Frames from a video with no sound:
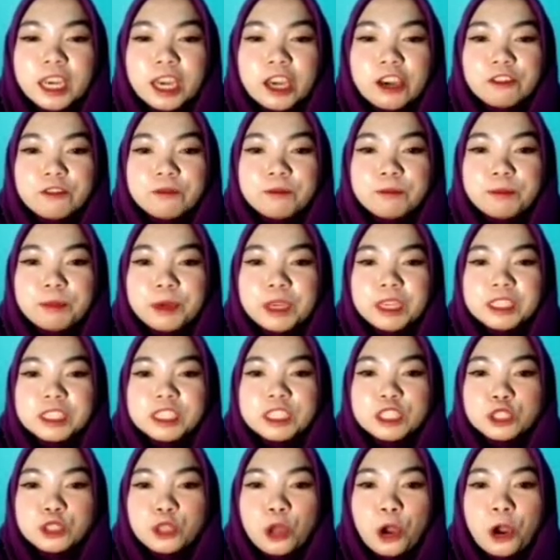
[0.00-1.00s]
have been
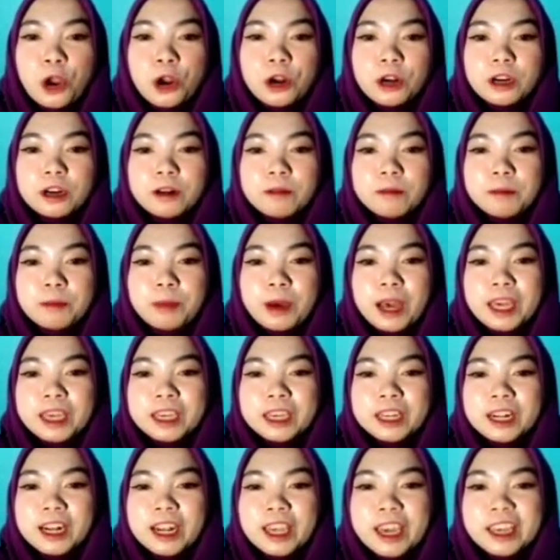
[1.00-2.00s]
stored
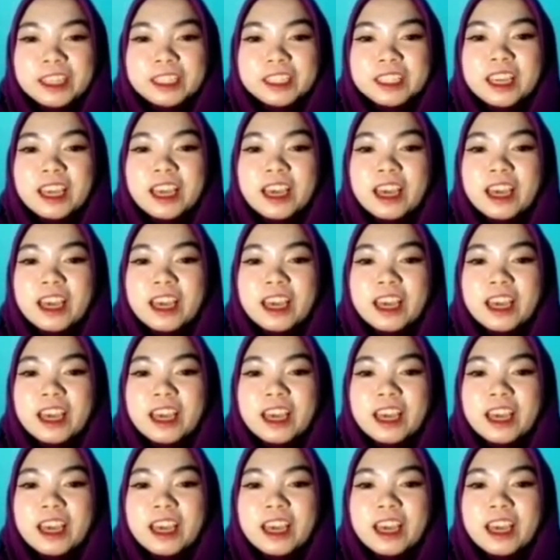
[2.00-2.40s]
by CLAD